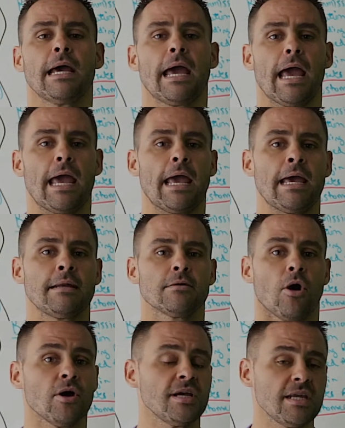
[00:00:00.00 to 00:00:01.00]
And
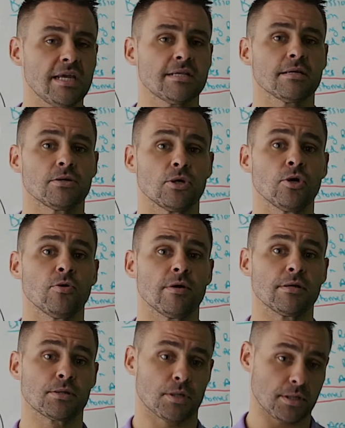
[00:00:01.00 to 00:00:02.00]
all you need to do
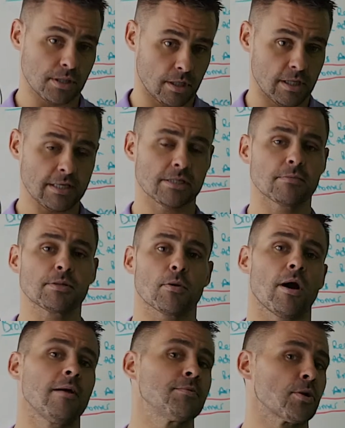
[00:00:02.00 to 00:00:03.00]
is just click
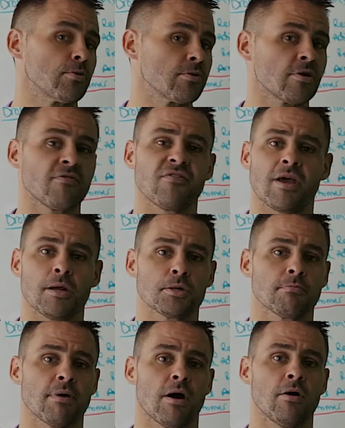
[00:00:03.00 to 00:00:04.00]
subscribe, turn the notification
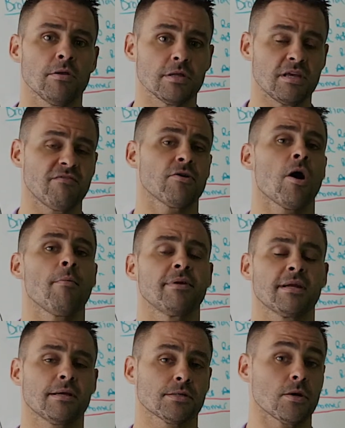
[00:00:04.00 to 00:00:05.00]
bell, leave a comment,
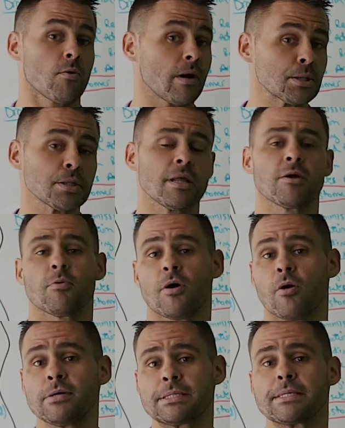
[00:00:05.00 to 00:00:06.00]
ask a question like we
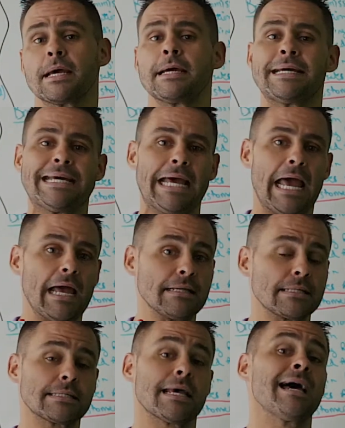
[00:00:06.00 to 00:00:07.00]
always say, and
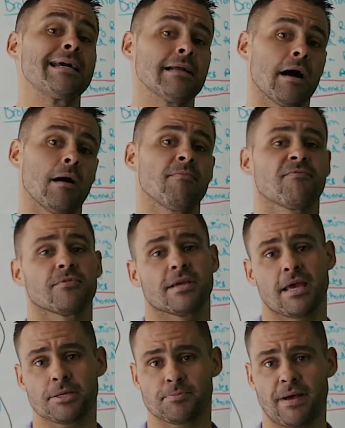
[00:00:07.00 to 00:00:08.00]
sign up for the
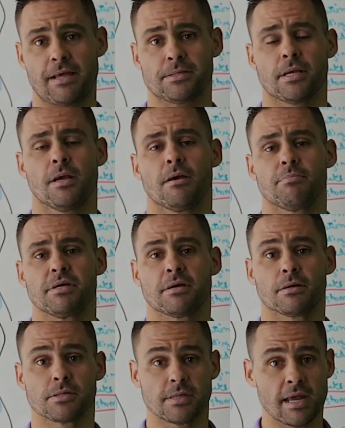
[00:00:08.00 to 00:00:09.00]
guest pass,
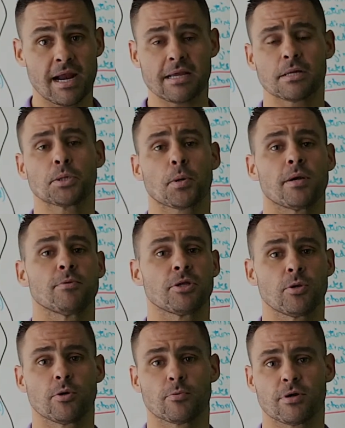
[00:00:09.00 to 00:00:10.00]
because then I can trade with
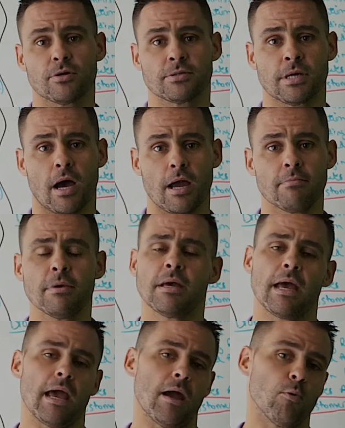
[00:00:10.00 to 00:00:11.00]
you in real time
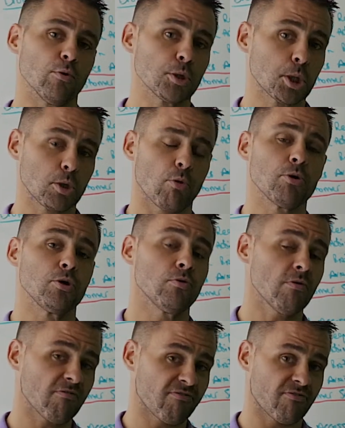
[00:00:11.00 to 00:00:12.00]
and we'll show you
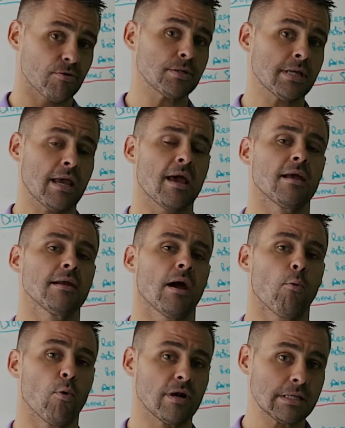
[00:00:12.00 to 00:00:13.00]
firsthand
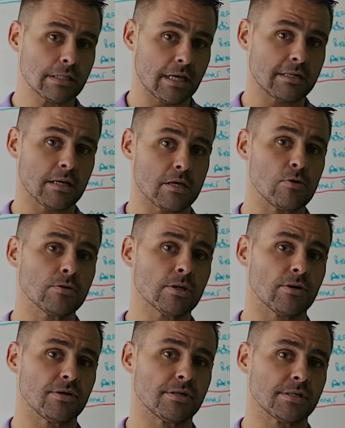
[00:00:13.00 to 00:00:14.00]
what it's like to use all
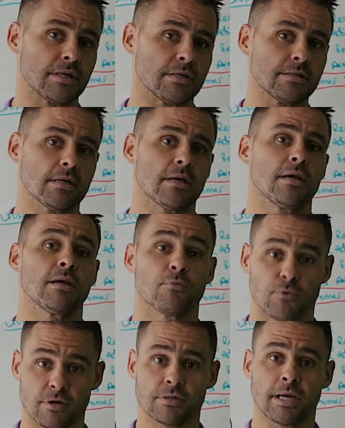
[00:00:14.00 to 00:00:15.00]
these things in
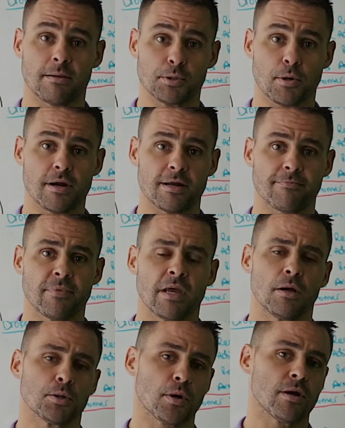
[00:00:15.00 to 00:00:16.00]
real-time trading.
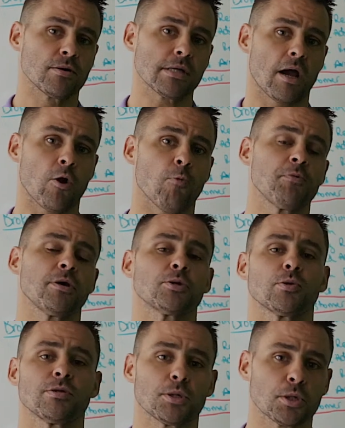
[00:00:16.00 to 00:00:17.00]
Traders, I hope you
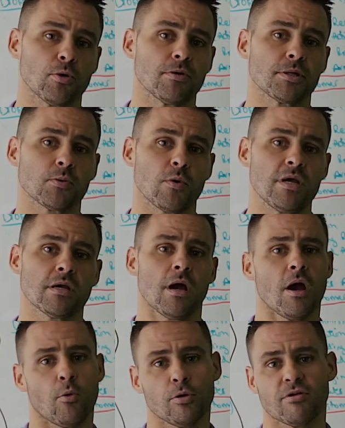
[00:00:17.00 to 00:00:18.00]
enjoyed the show this week.
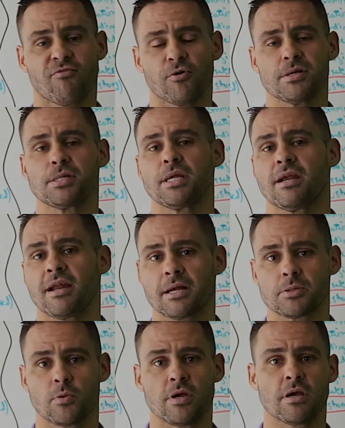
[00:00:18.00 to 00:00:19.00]
We'll look forward to seeing you
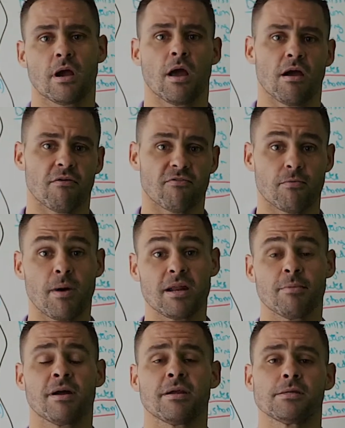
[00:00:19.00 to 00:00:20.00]
next week. For Money
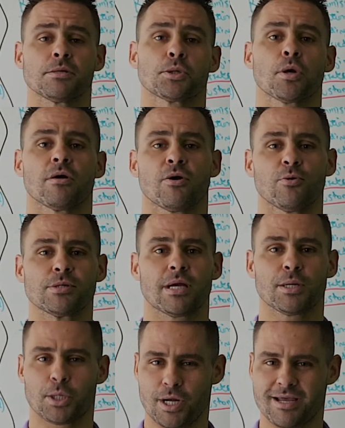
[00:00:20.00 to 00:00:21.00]
Mondays, this is Sean Kozak
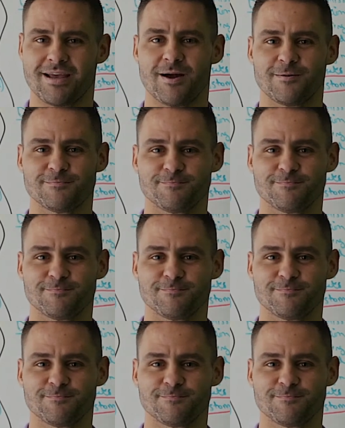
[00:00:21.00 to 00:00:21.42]
checking out.